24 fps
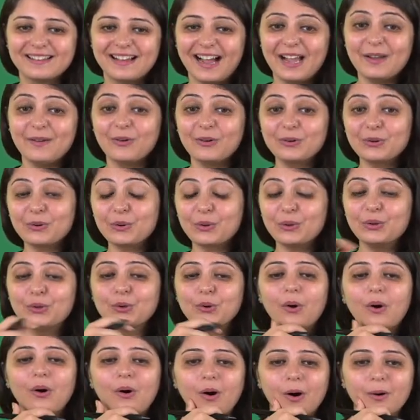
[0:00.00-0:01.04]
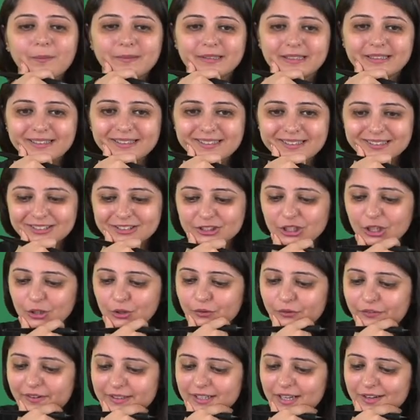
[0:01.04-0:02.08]
I want to know your hobby.
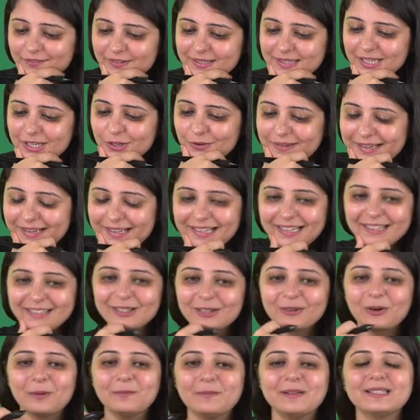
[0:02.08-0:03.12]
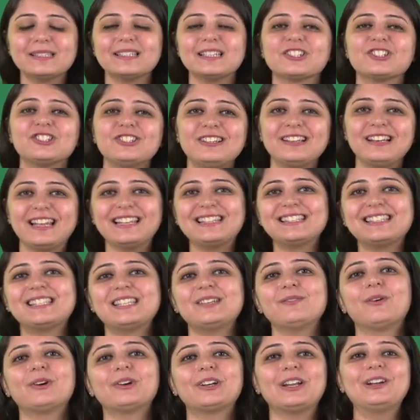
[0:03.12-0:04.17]
Chalo, fatafat se quickly in the comment section, let's
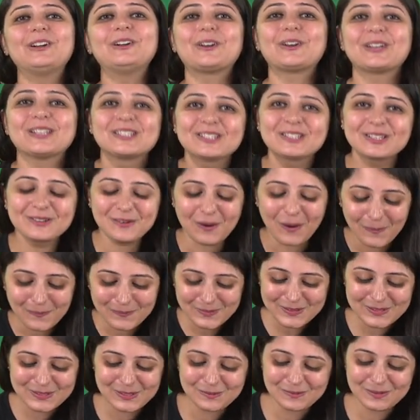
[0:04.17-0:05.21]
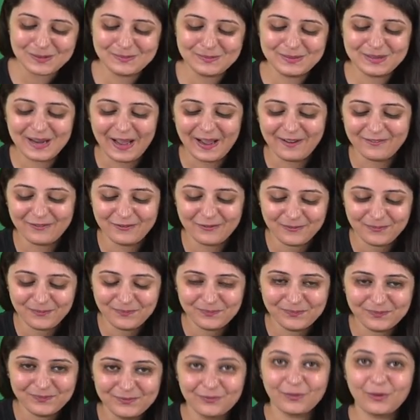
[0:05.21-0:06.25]
see what interesting hobbies you people have.
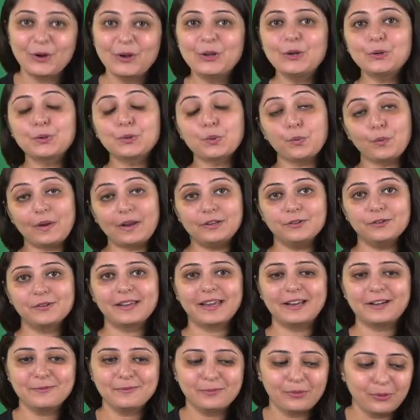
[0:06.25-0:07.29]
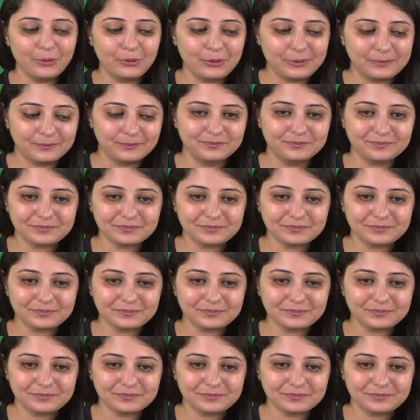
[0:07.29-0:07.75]
What do you do when you get bored?